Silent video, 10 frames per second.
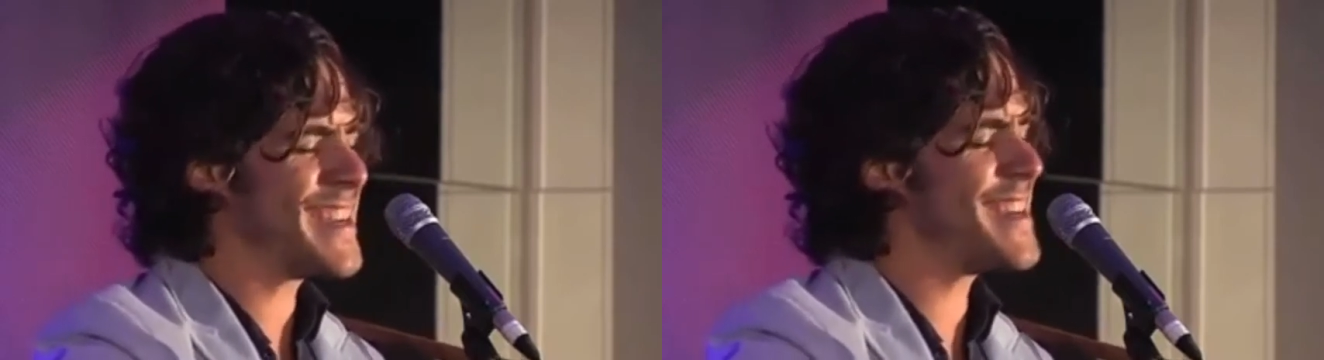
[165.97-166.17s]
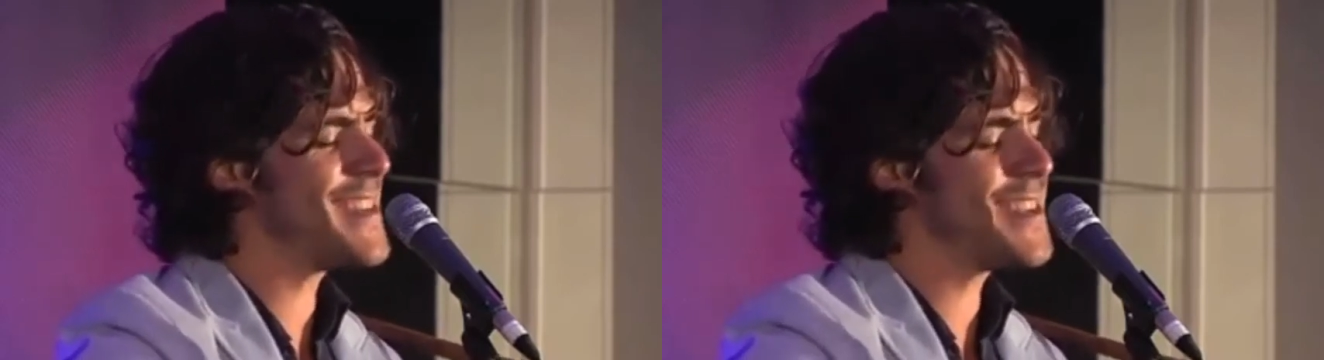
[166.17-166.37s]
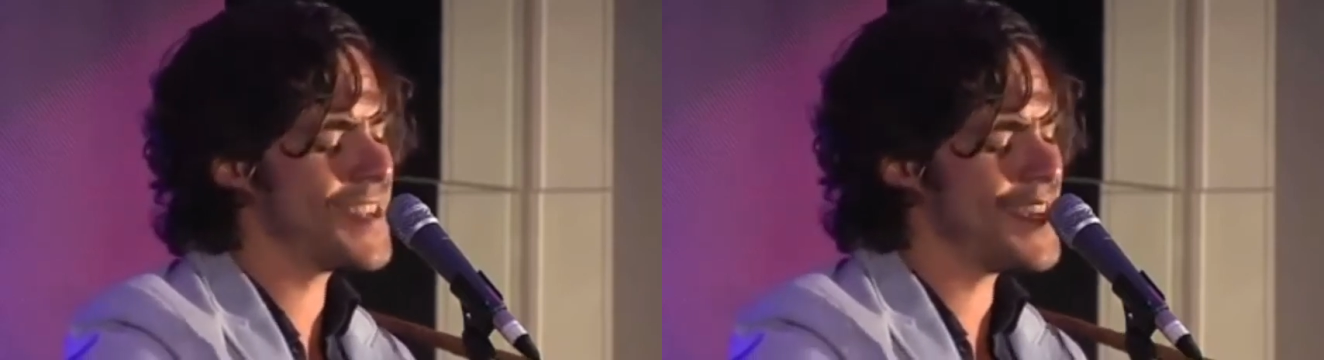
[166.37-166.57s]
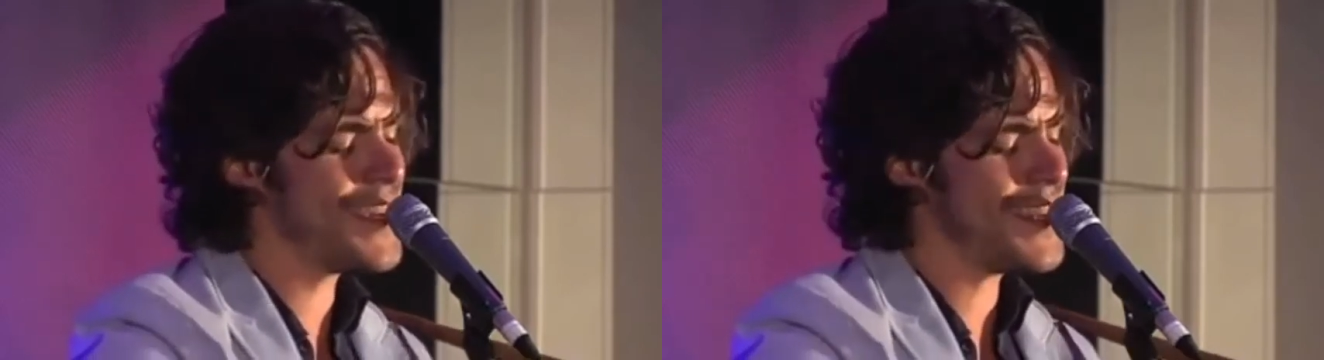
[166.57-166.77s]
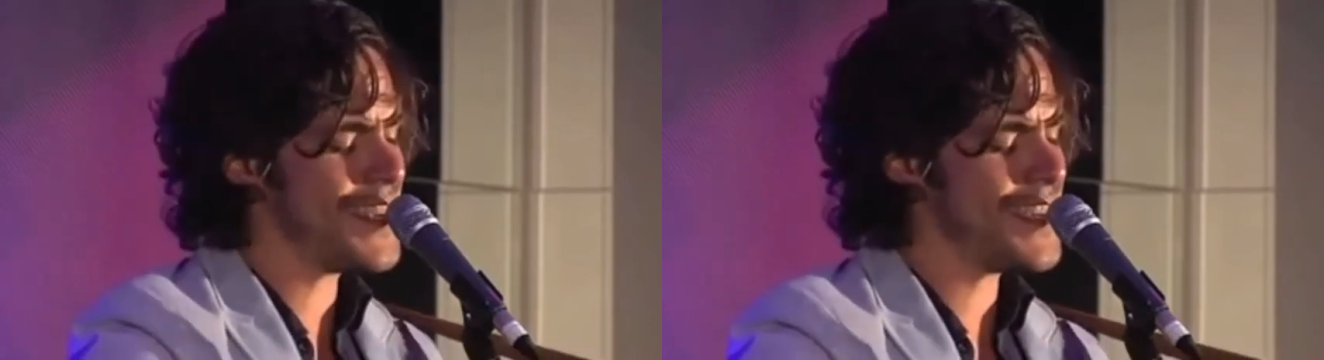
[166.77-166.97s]
Yes,
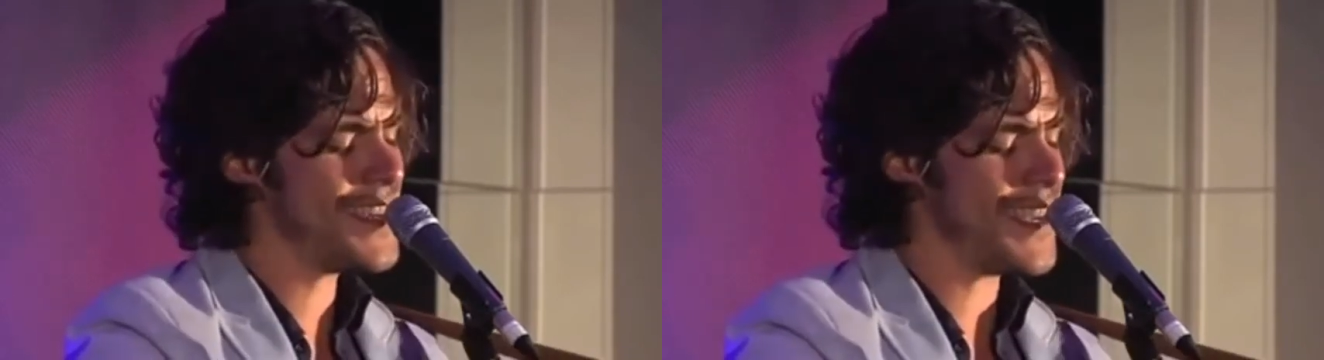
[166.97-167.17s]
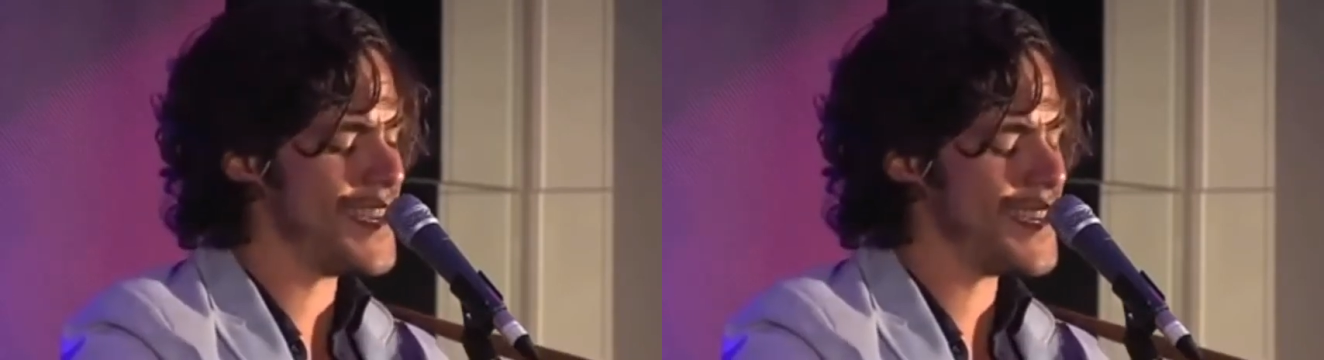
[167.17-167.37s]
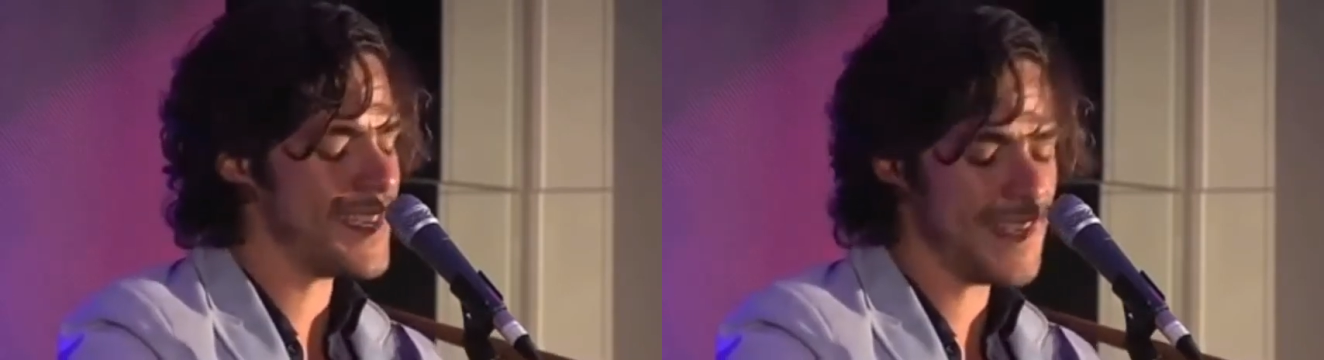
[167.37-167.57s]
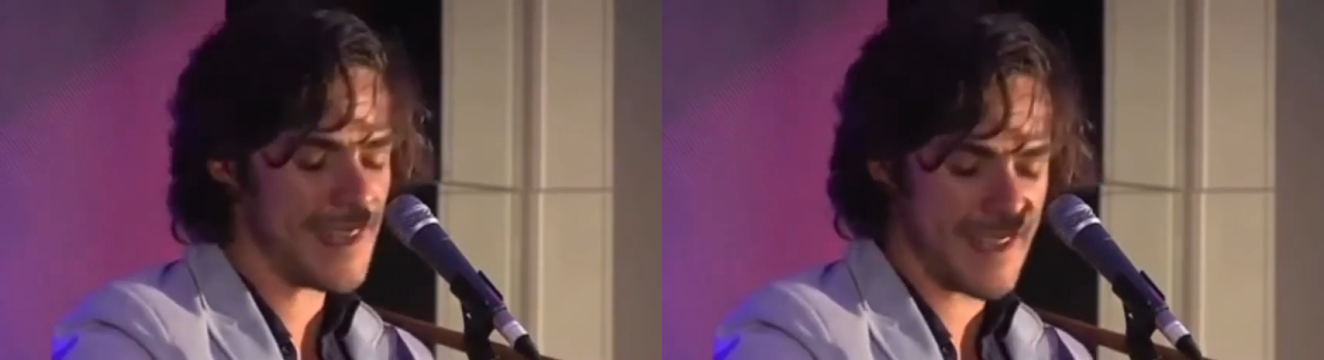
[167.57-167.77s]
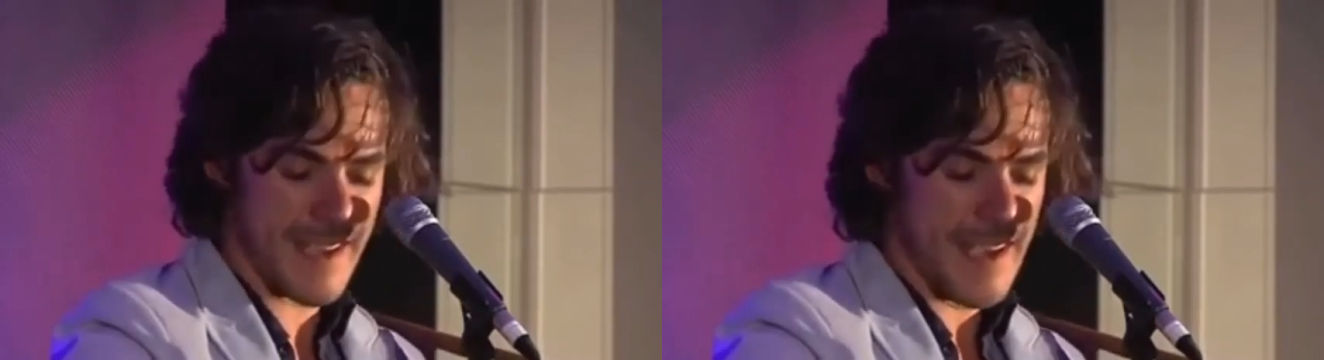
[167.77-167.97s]
they did
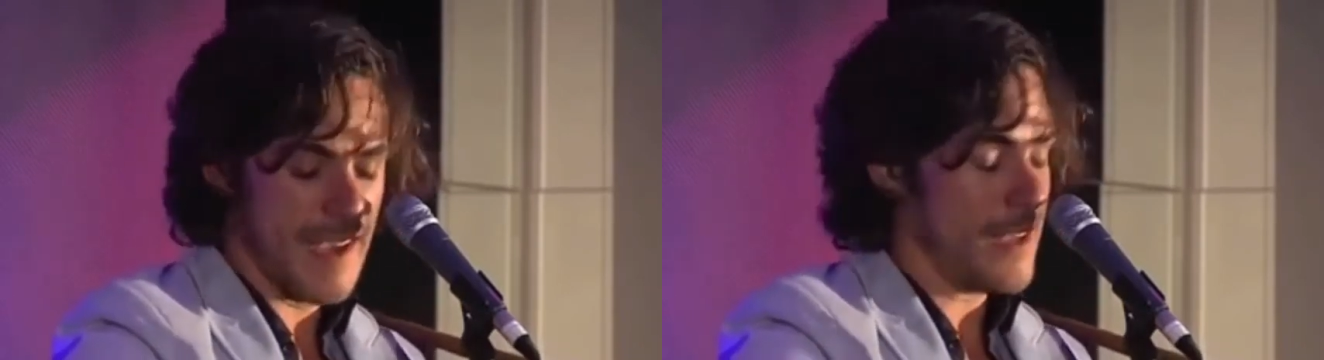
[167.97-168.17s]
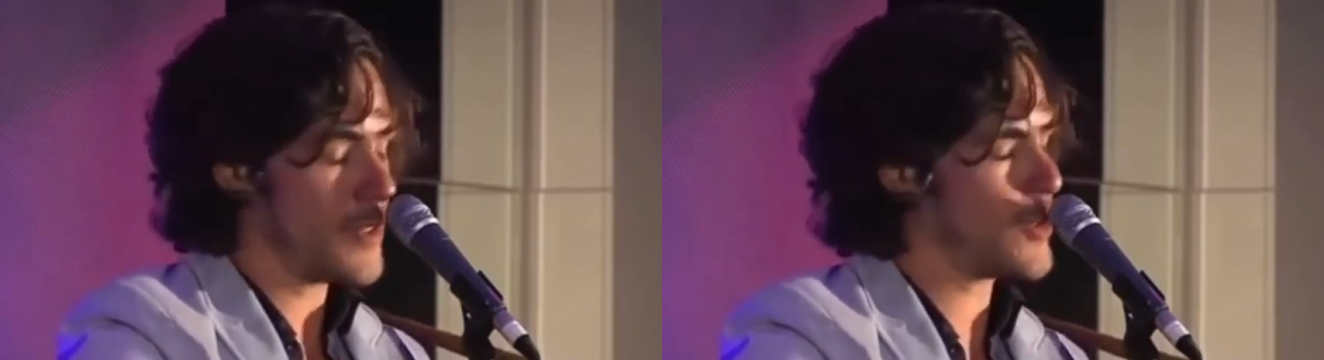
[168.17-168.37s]
him.